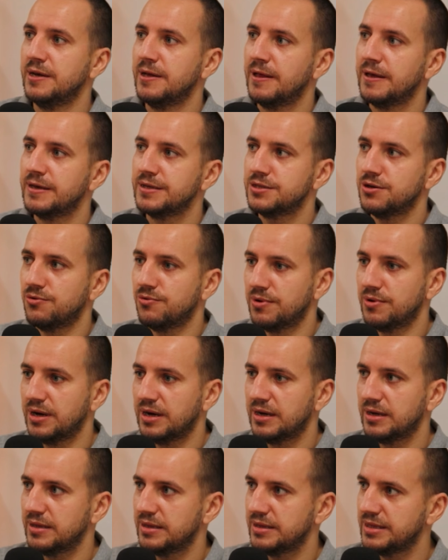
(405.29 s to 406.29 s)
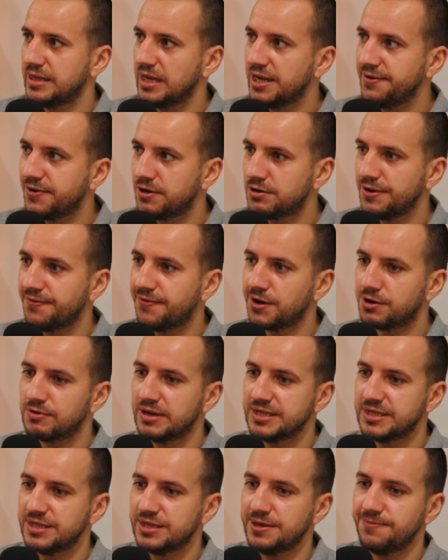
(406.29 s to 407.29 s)
So delivery
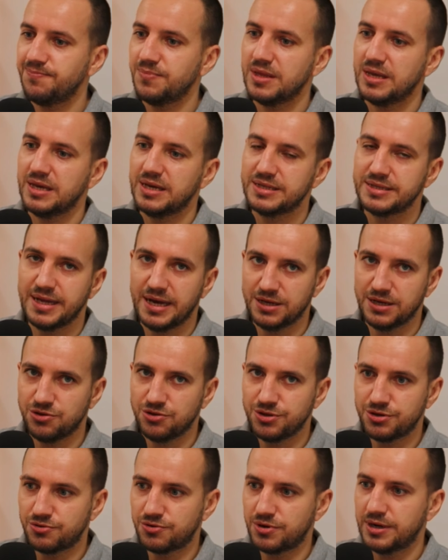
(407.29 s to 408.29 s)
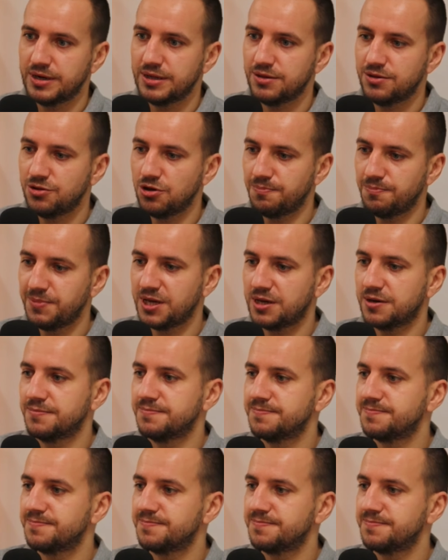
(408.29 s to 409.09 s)
frequency is the another topic.